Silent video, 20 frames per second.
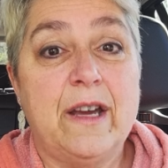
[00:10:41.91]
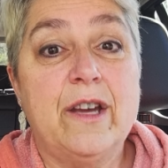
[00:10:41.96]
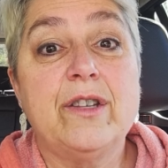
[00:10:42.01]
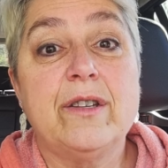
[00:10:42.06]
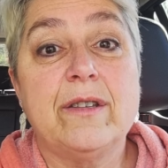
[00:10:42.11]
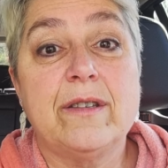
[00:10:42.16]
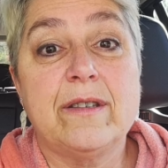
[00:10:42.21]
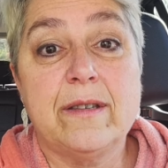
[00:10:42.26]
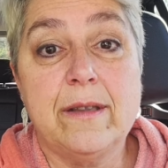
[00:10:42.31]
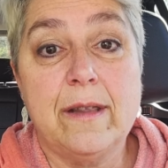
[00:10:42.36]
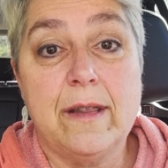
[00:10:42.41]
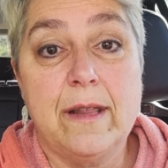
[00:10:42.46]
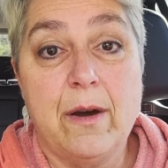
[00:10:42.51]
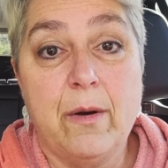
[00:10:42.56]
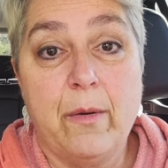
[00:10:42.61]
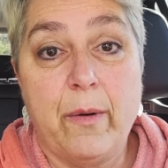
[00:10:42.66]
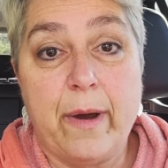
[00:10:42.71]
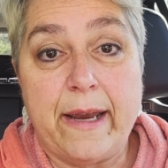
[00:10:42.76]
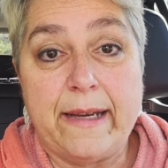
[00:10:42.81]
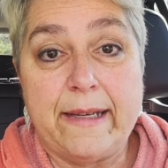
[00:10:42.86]

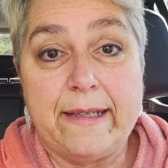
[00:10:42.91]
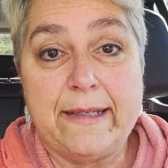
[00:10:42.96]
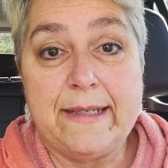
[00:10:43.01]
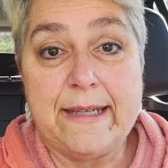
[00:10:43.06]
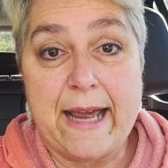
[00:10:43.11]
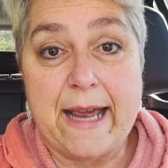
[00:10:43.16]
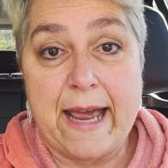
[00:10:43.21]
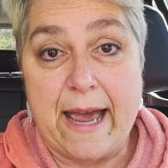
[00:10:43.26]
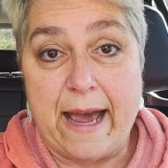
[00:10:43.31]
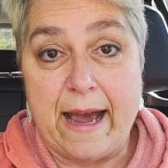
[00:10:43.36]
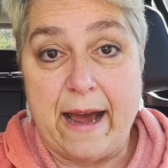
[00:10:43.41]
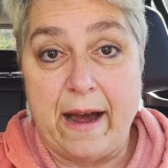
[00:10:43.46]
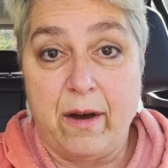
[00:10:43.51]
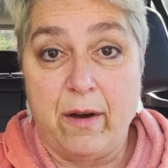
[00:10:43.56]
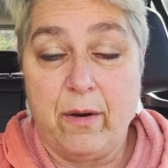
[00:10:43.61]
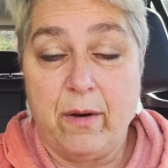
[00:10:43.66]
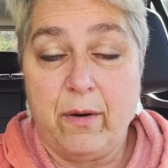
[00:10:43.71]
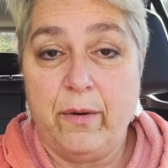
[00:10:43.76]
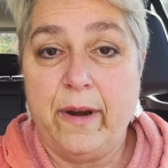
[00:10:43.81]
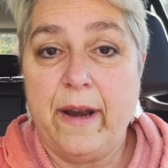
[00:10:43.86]
slowing
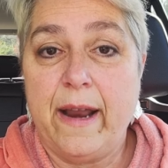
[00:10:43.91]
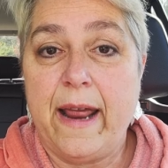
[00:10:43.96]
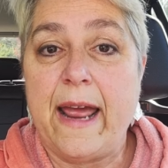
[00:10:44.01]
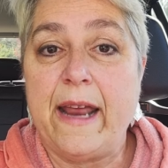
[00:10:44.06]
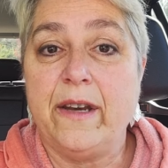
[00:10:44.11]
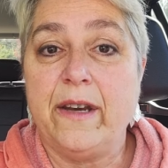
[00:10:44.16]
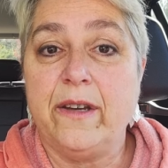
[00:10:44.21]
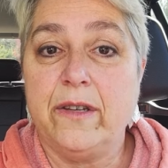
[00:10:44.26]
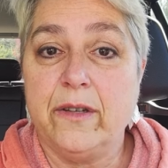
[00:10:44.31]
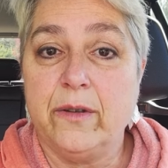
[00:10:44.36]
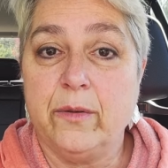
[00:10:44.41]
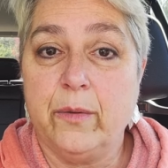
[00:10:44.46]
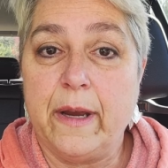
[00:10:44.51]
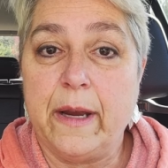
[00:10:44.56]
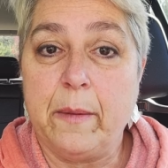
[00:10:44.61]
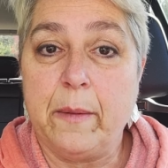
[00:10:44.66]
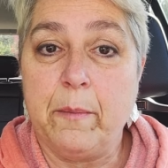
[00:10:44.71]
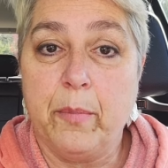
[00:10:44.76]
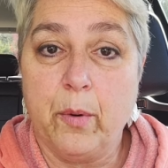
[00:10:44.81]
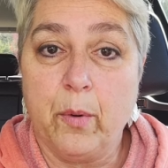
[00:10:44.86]
down and
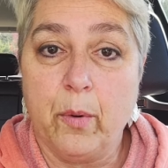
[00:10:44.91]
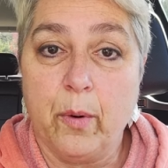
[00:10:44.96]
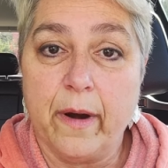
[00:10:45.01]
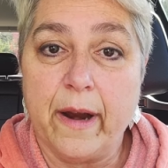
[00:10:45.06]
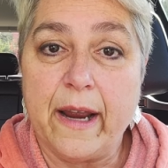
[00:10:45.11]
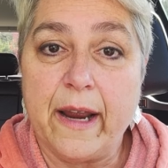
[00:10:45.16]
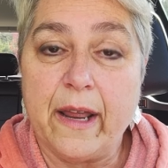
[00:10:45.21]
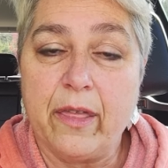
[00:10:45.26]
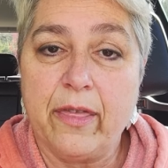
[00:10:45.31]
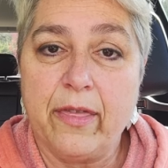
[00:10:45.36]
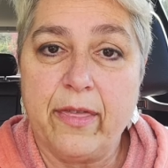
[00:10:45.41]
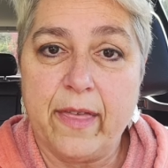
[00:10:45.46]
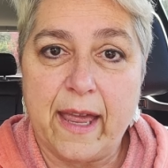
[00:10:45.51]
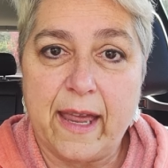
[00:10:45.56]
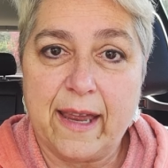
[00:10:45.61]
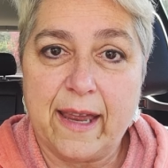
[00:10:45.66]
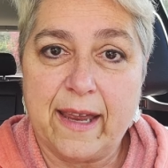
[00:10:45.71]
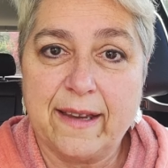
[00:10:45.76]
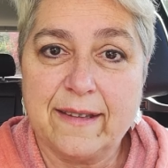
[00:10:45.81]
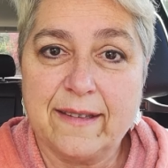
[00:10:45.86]
doing boring
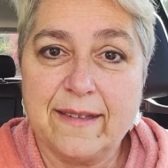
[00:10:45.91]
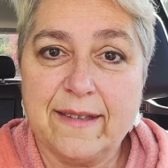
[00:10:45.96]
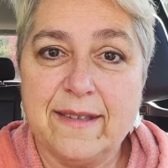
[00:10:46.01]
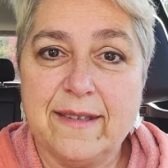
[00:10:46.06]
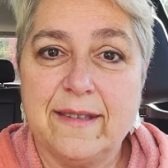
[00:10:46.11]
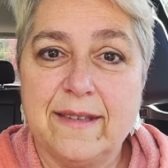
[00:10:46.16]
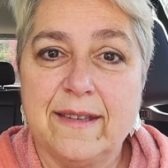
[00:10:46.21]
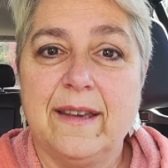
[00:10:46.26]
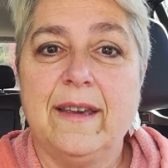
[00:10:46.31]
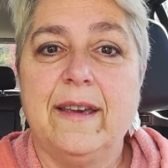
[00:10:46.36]
things.